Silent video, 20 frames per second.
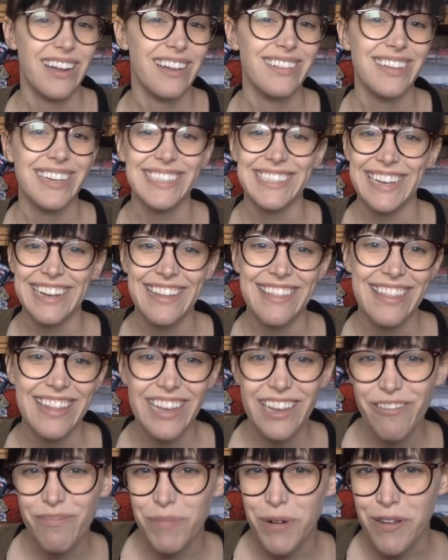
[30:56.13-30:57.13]
Unless I can
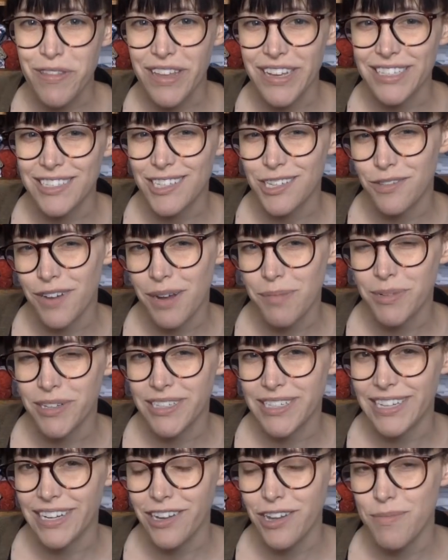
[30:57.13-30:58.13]
think of more things to ramble
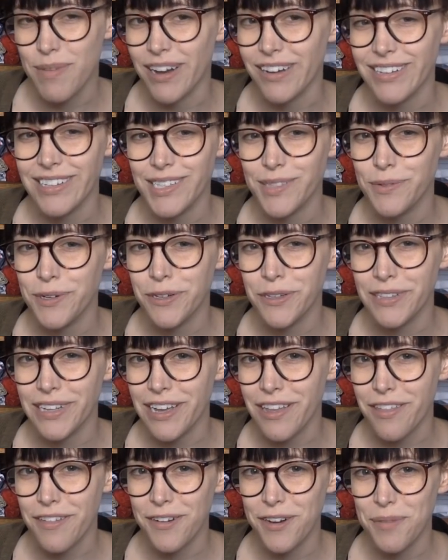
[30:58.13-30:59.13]
and tell you about, because we're only
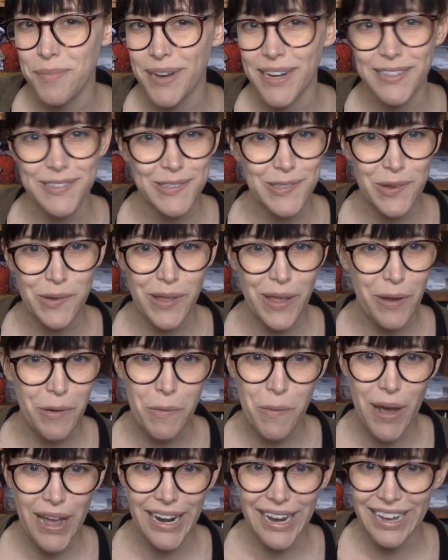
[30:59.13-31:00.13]
at 30 minutes, so like,
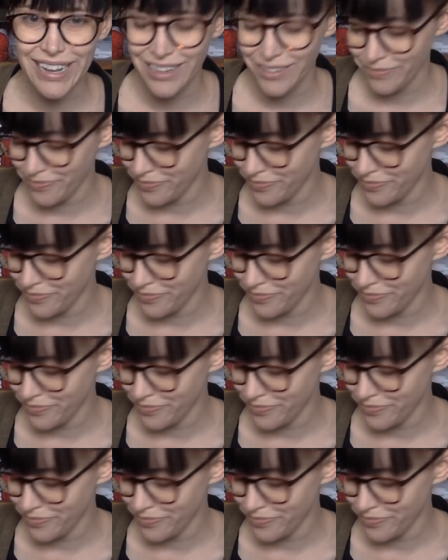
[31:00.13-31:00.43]
why not?